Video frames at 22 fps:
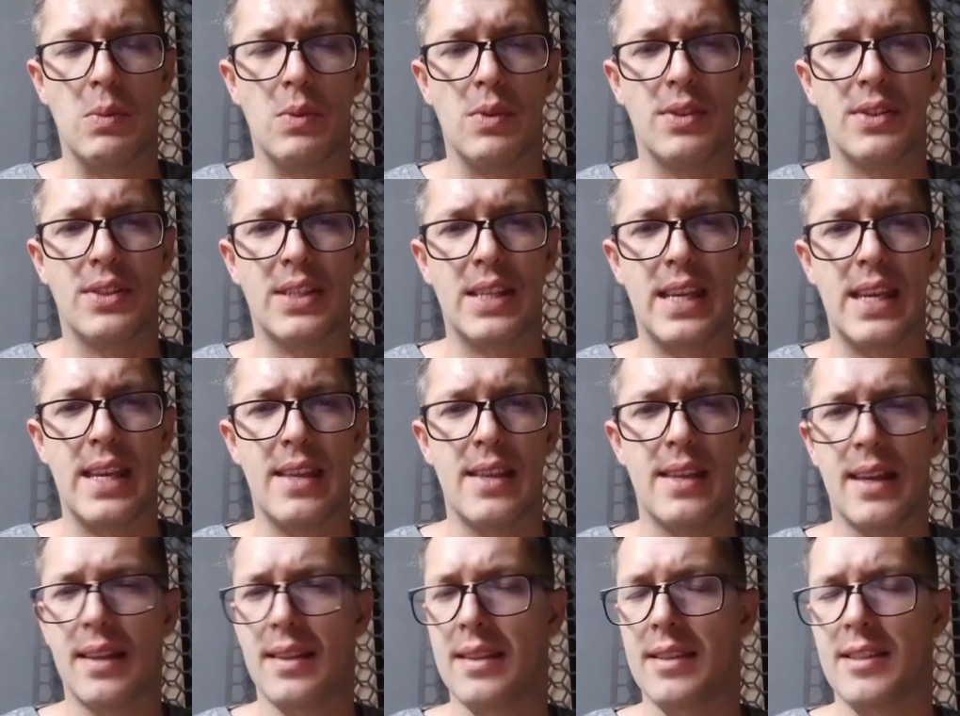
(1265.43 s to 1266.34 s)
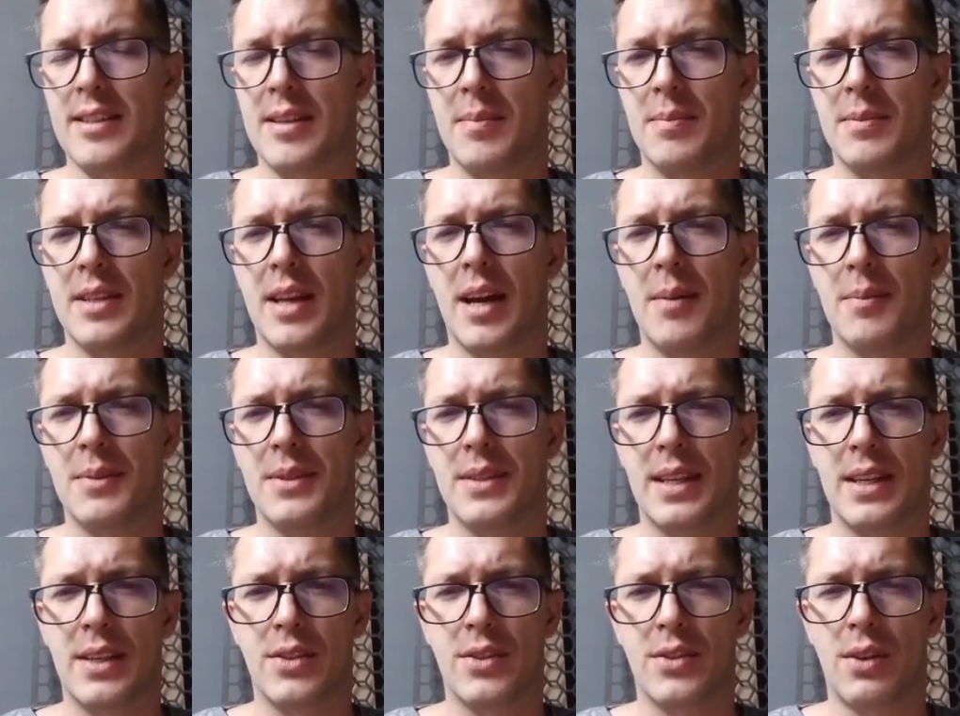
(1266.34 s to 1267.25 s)
will see that sometimes
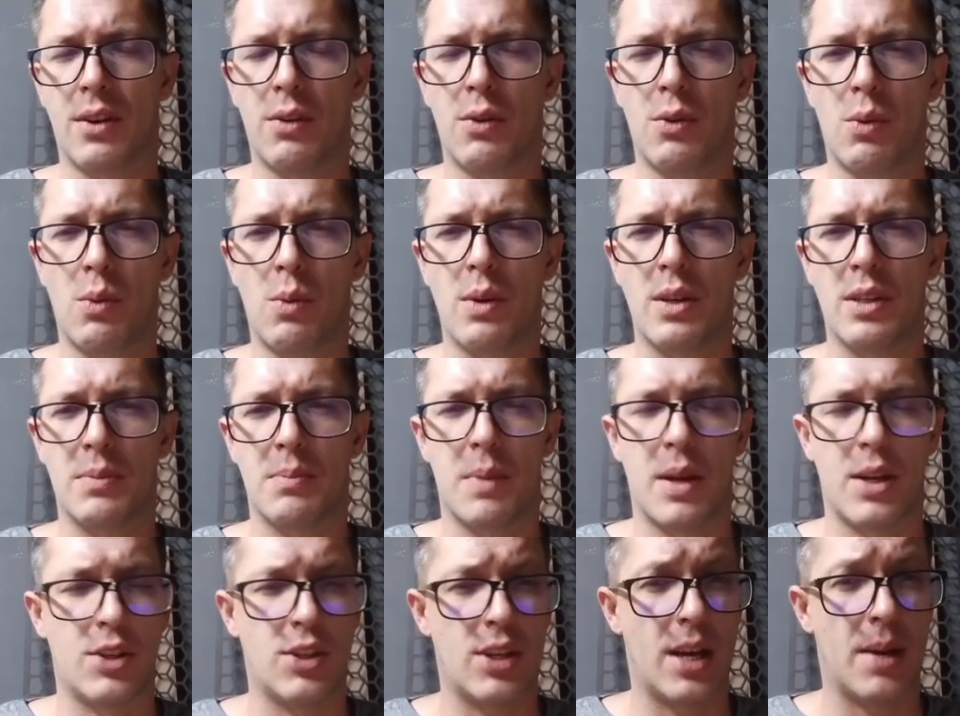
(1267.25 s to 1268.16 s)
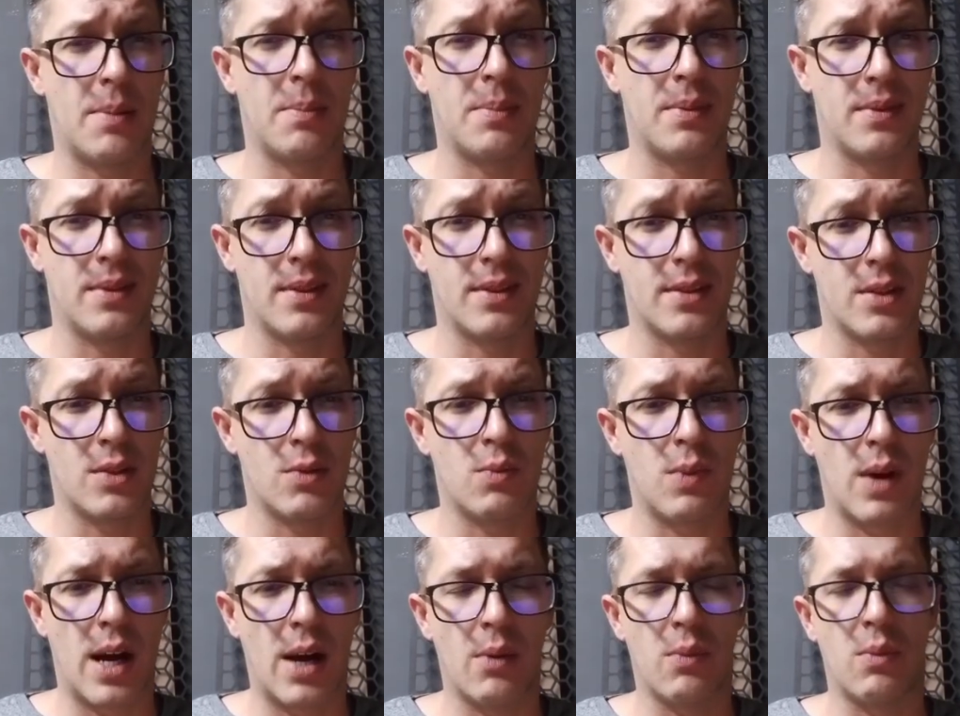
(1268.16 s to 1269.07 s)
things don't always match up, and this is
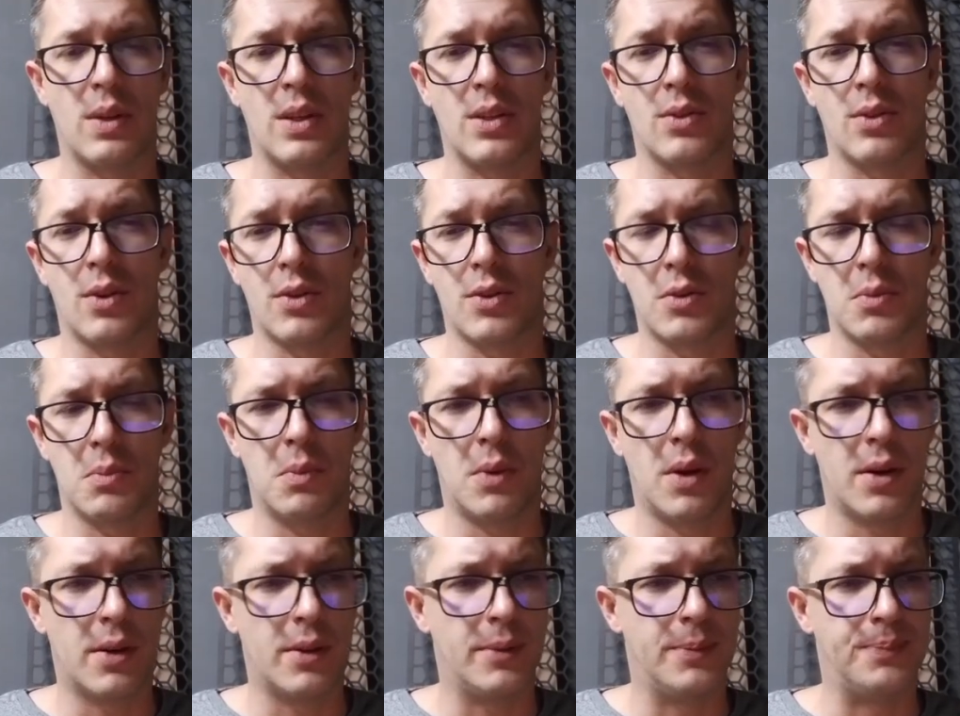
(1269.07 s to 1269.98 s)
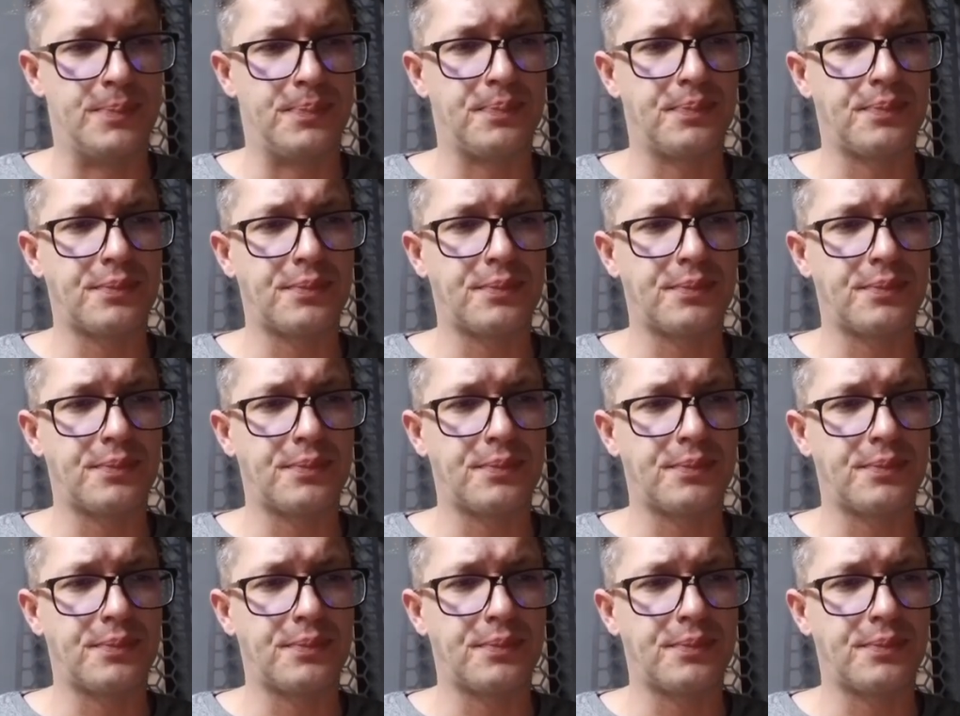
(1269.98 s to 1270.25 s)
why we start to model.